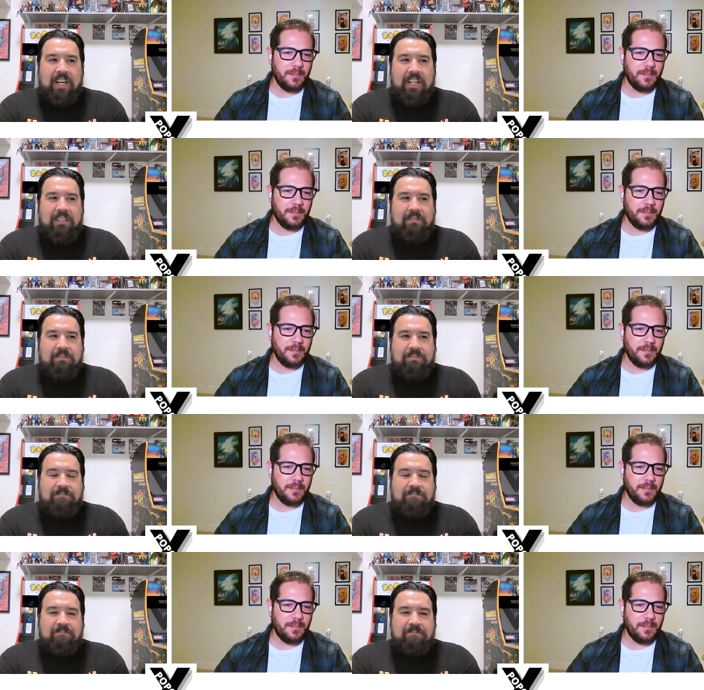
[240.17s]
Speaker 1: um,
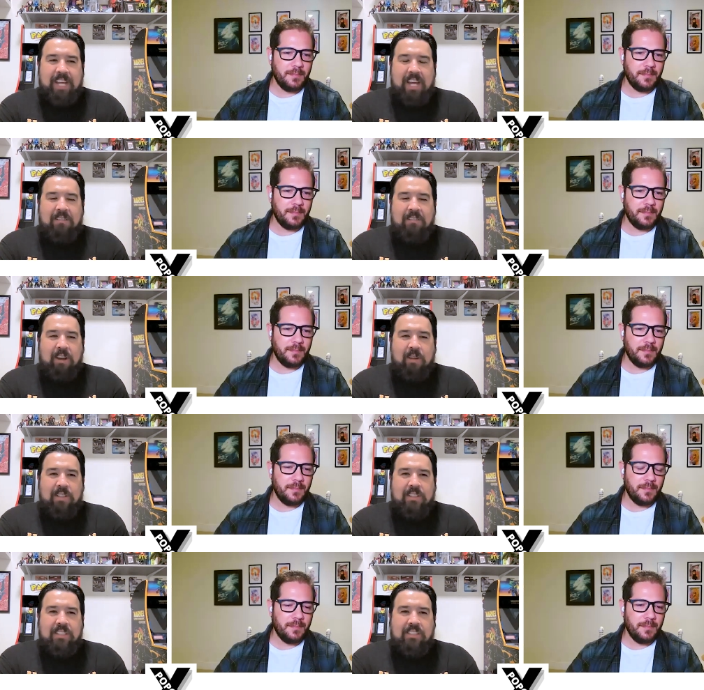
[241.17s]
I don't know.
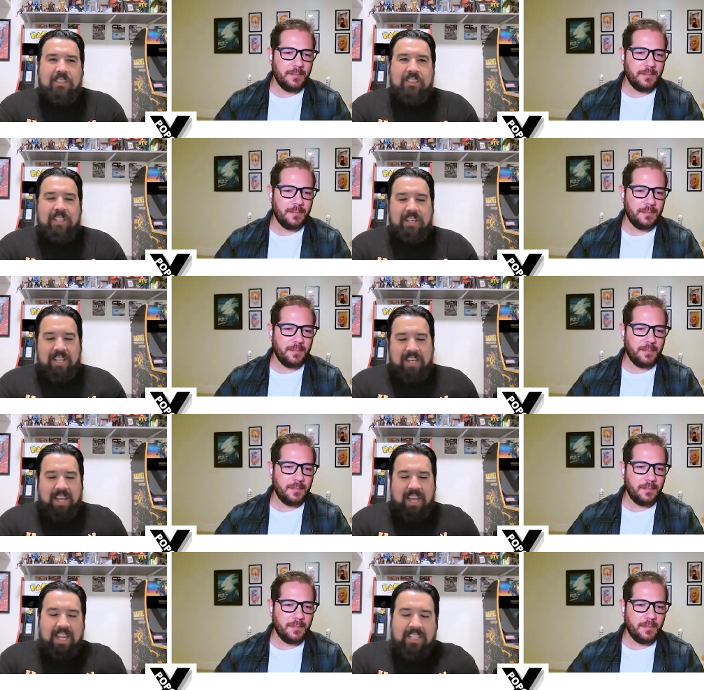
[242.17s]
It just
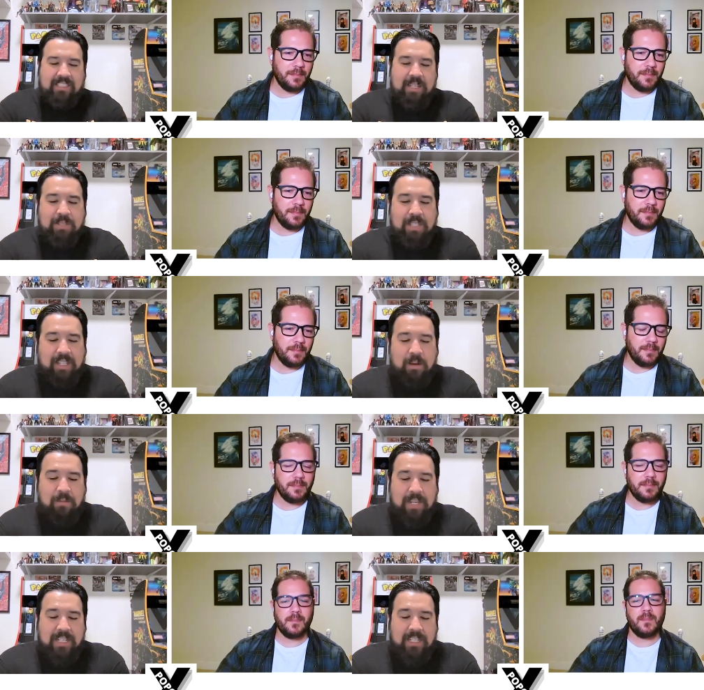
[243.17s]
it, it seems a little
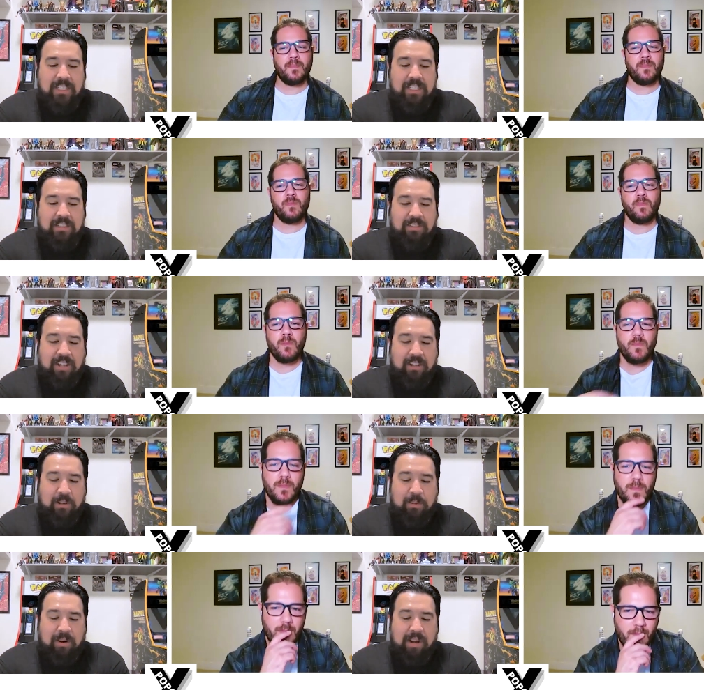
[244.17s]
vindictive on
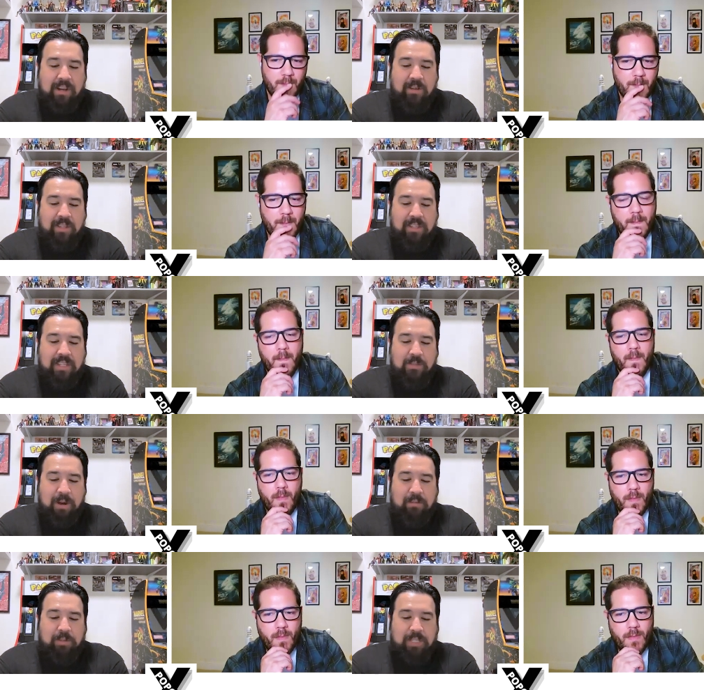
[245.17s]
her part. I know that that's
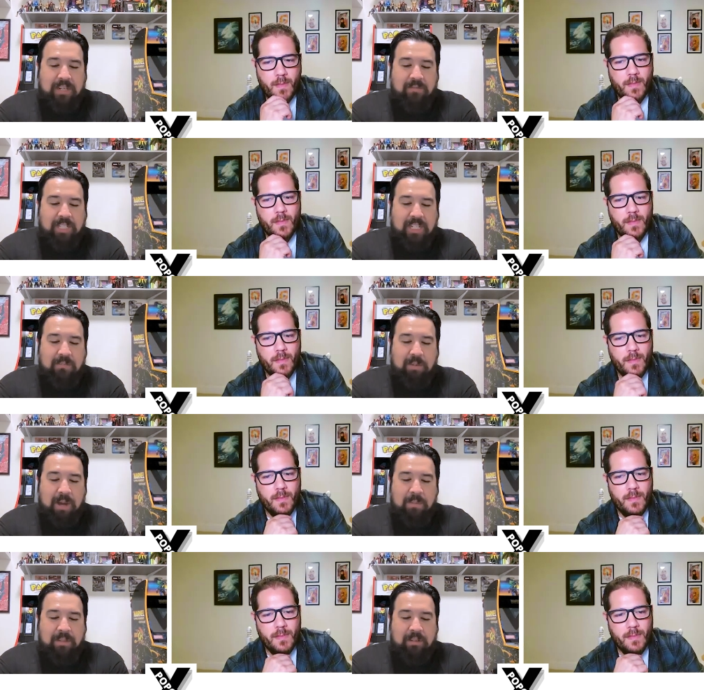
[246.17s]
probably a really
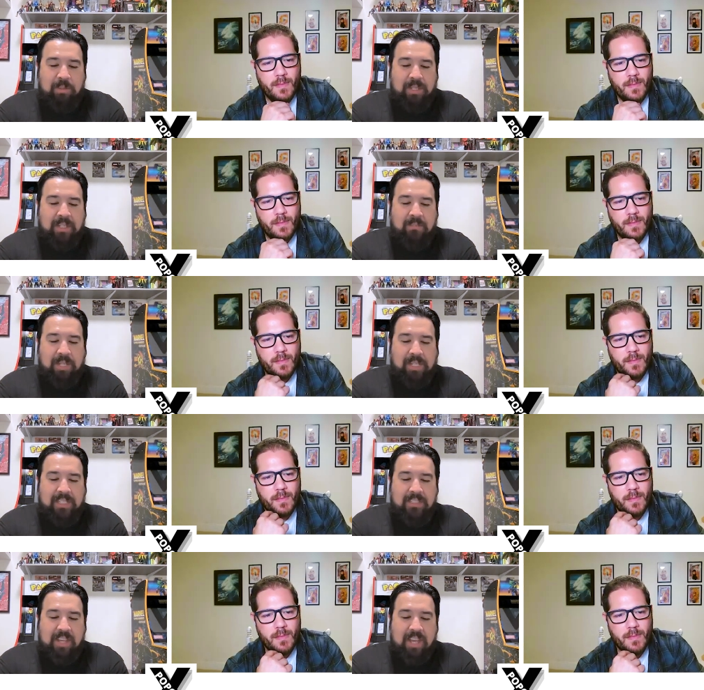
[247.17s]
unpopular opinion
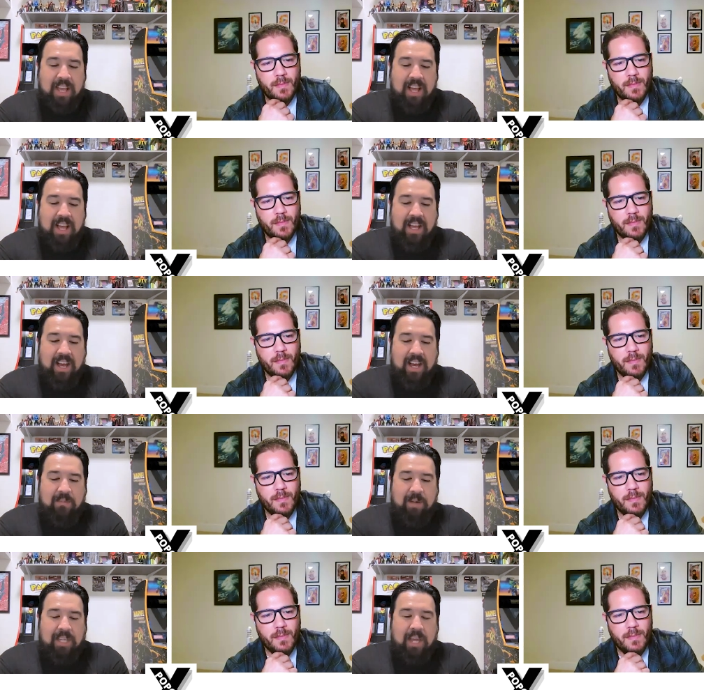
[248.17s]
because uh,
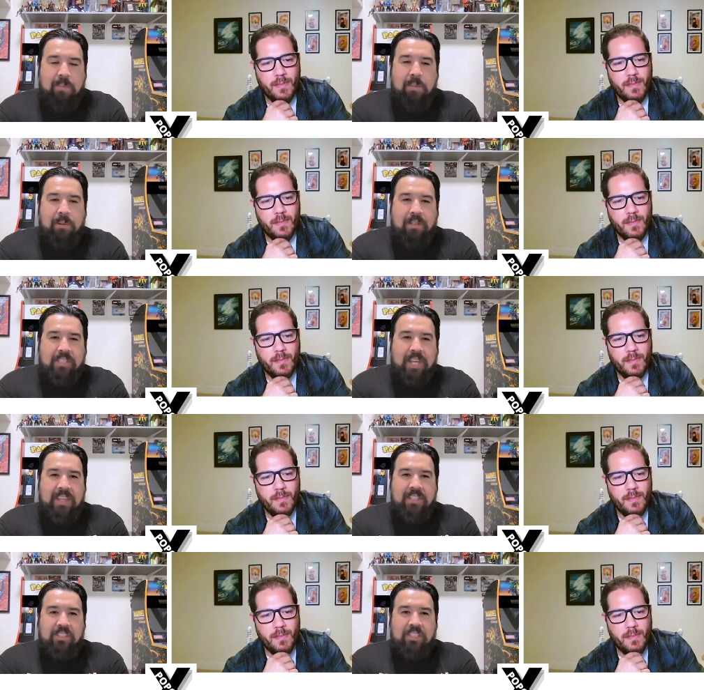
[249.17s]
a lot of people are saying
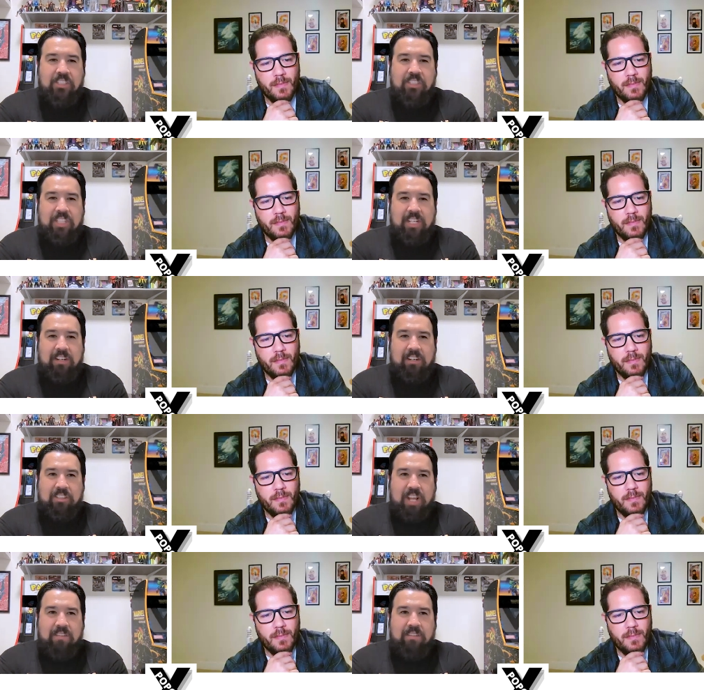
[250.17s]
that she's just telling her
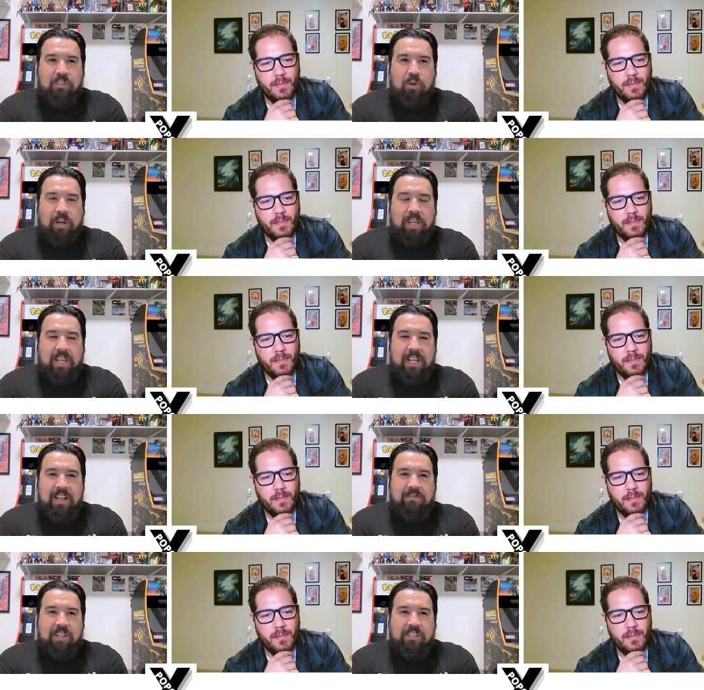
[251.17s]
side of the story
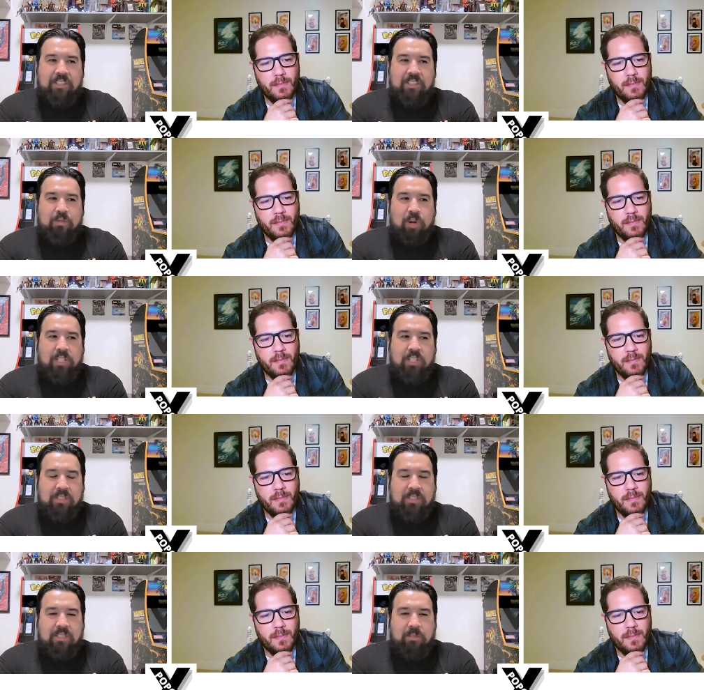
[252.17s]
versus what Justin
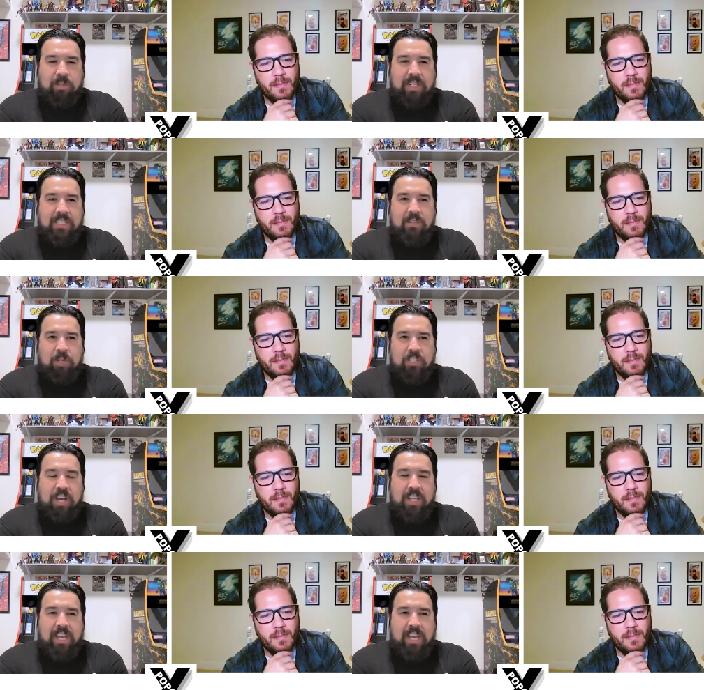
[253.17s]
Timberlake did, which I
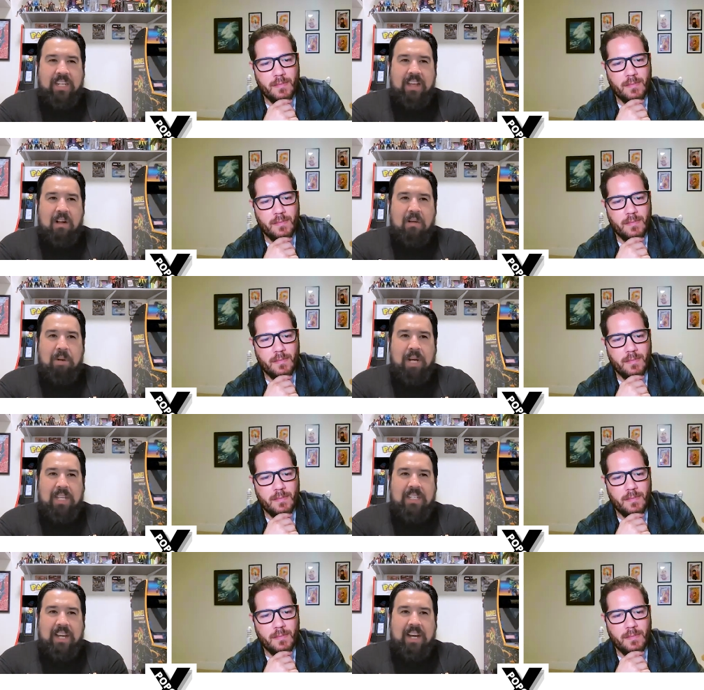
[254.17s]
get, but
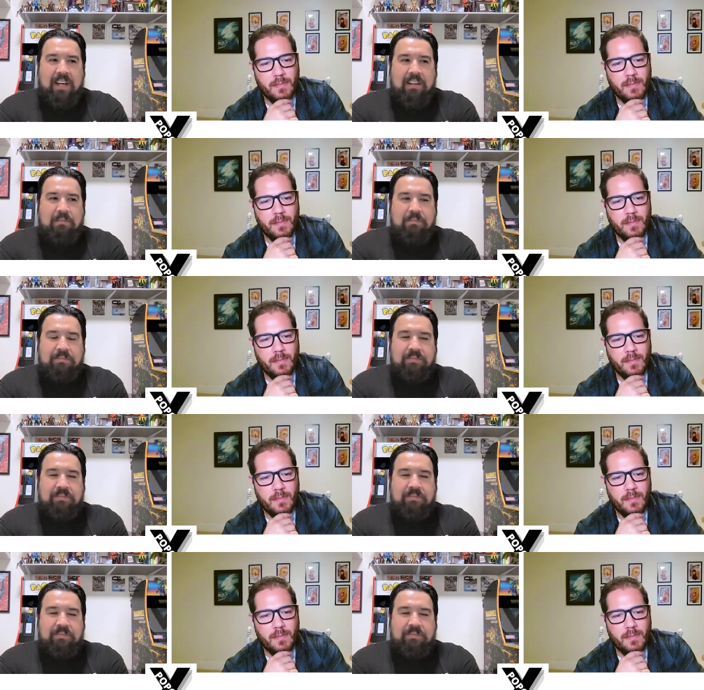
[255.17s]
um,